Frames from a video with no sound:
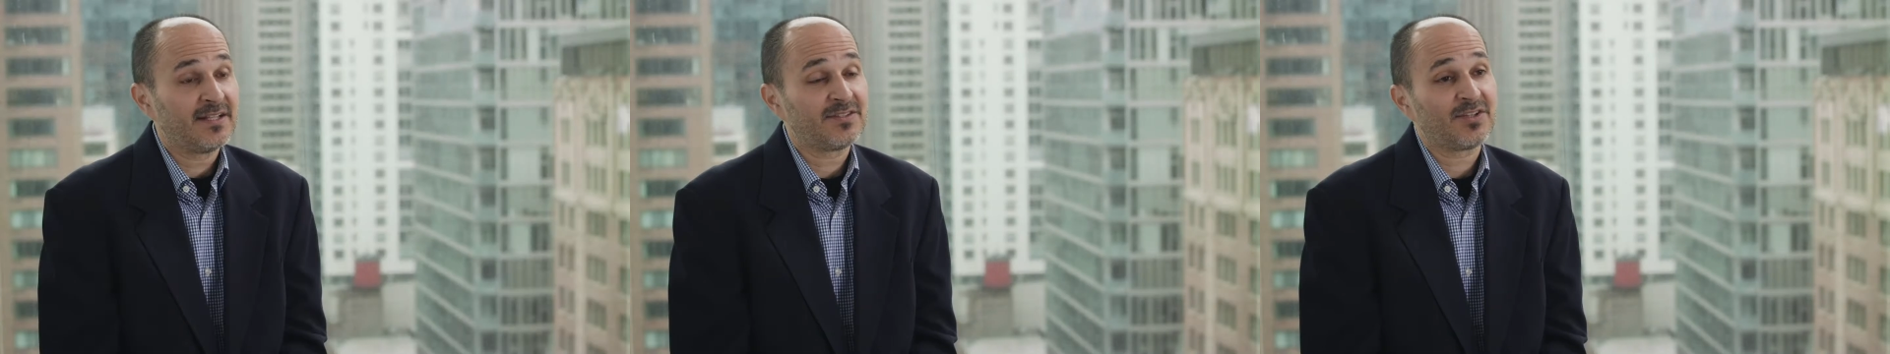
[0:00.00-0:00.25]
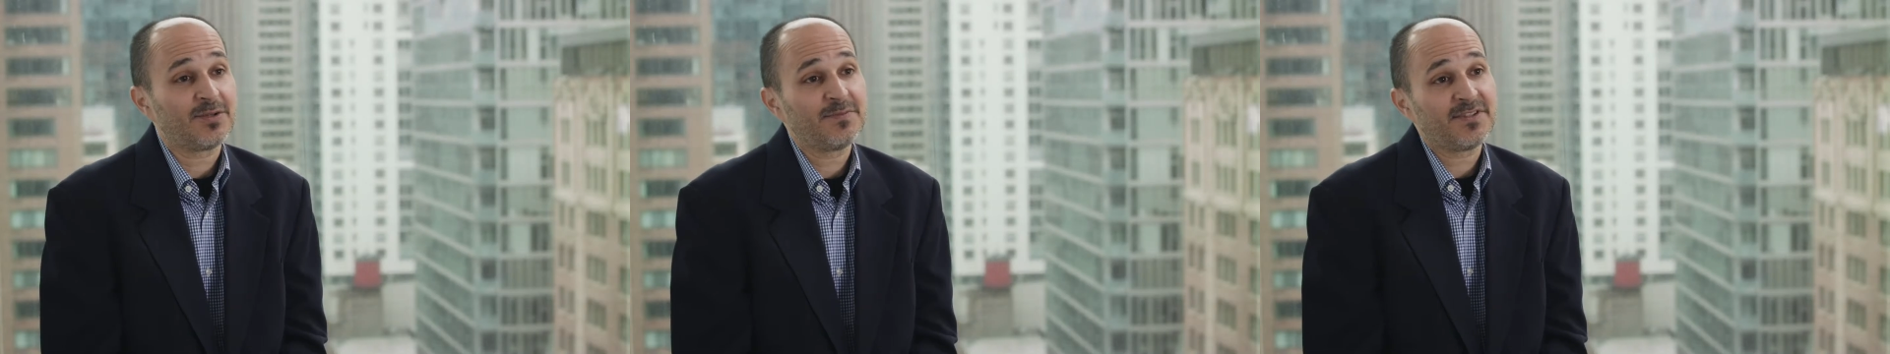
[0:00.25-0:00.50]
In
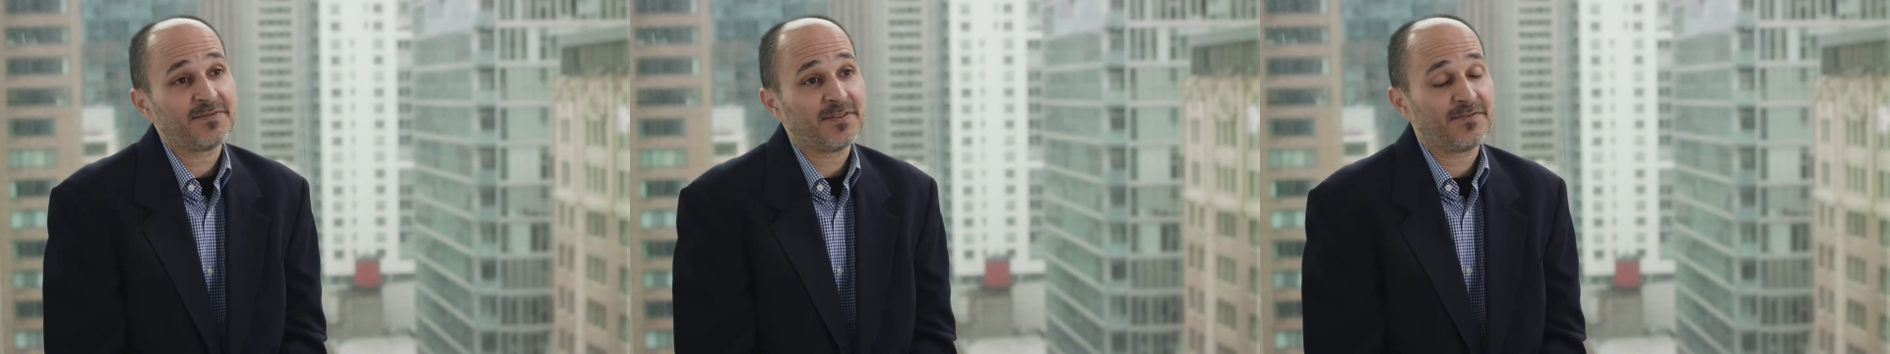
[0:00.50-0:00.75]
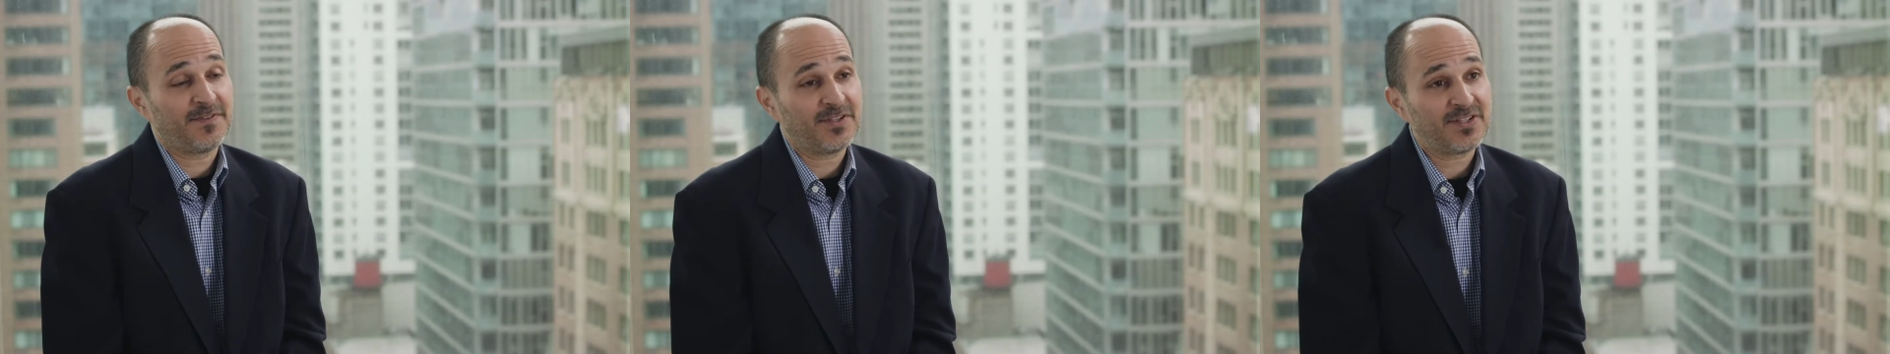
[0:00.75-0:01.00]
terms of
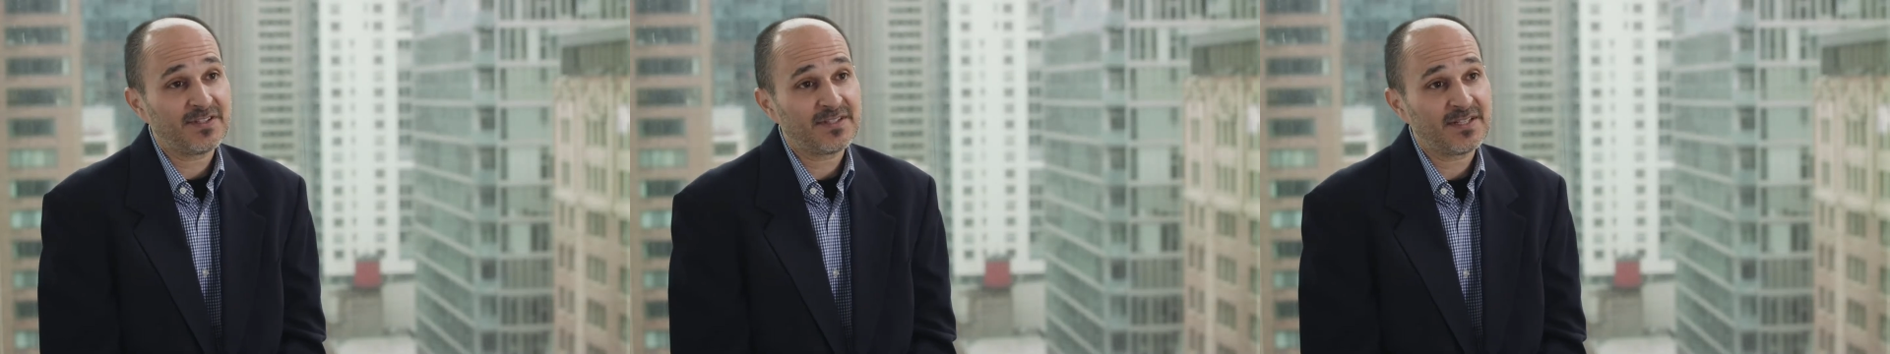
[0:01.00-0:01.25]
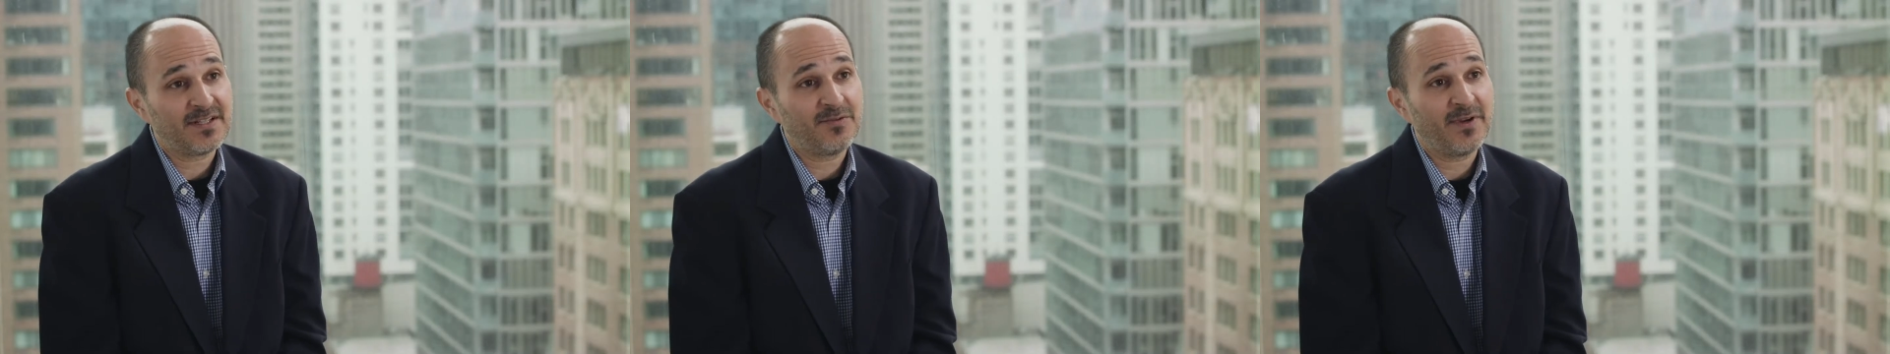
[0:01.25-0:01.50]

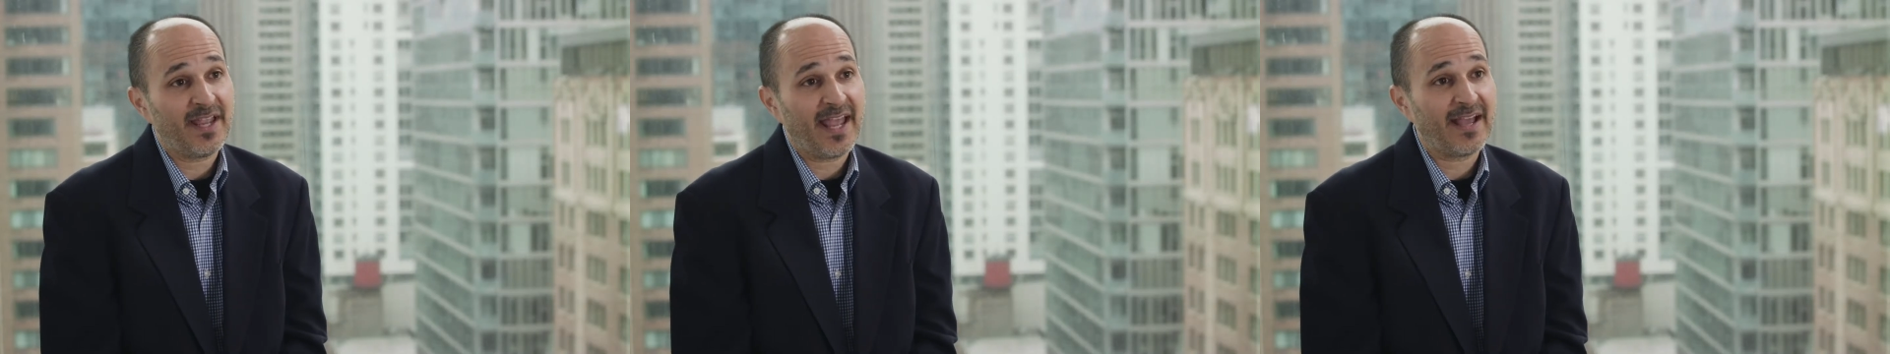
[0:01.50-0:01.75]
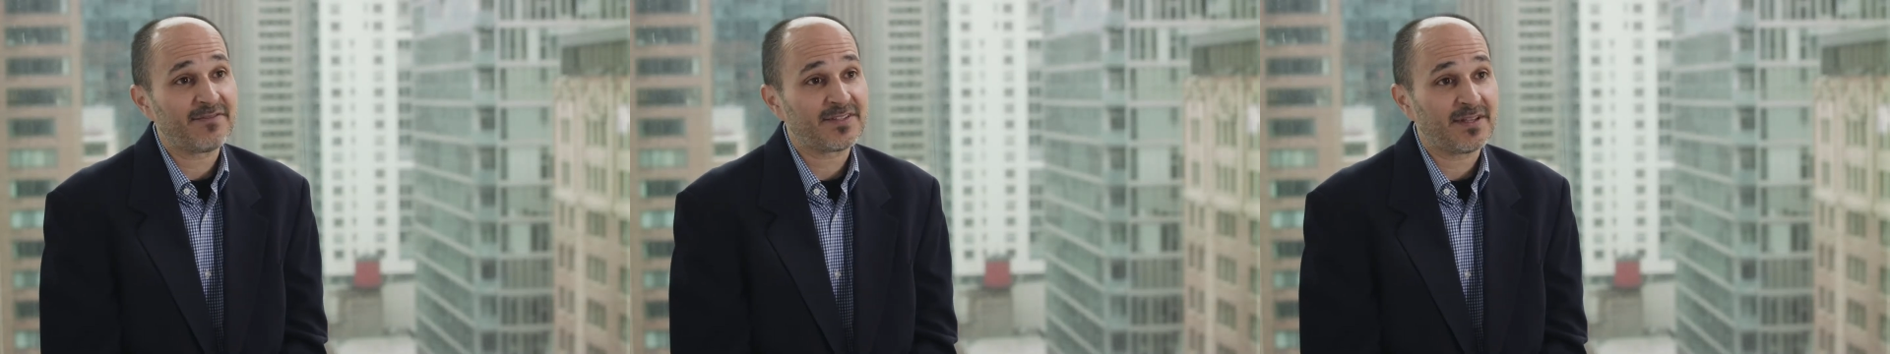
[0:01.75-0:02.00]
efficiency, we
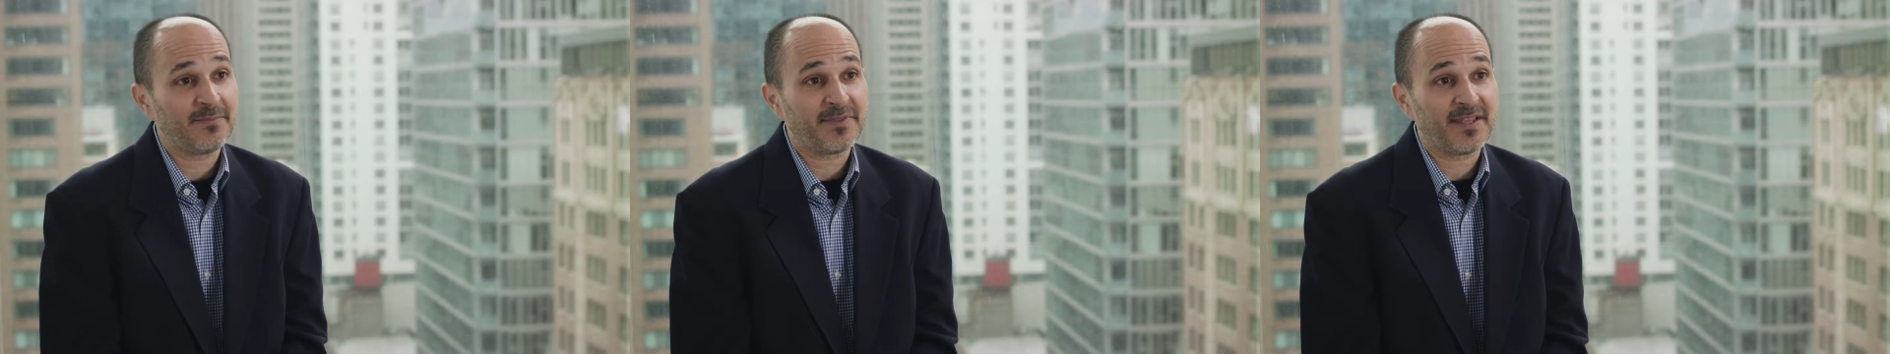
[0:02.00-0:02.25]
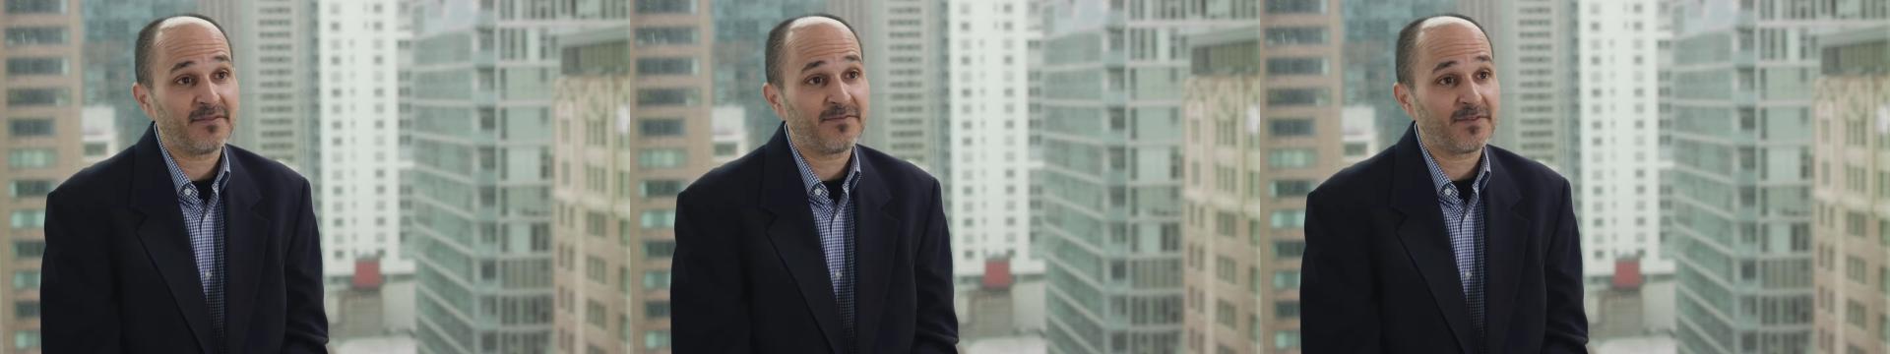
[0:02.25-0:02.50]
have
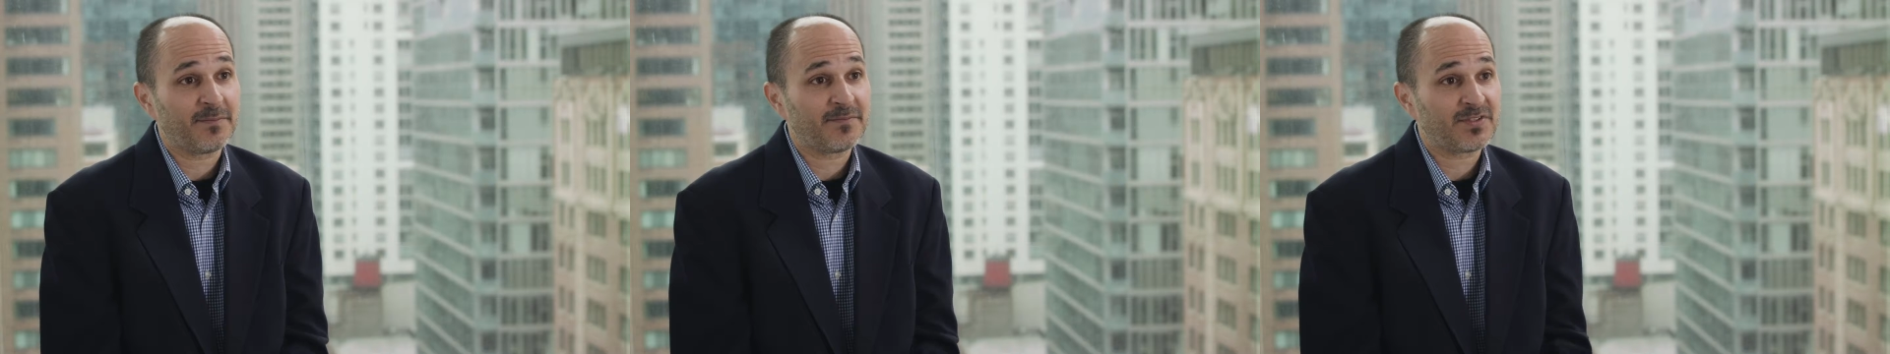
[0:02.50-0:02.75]
something from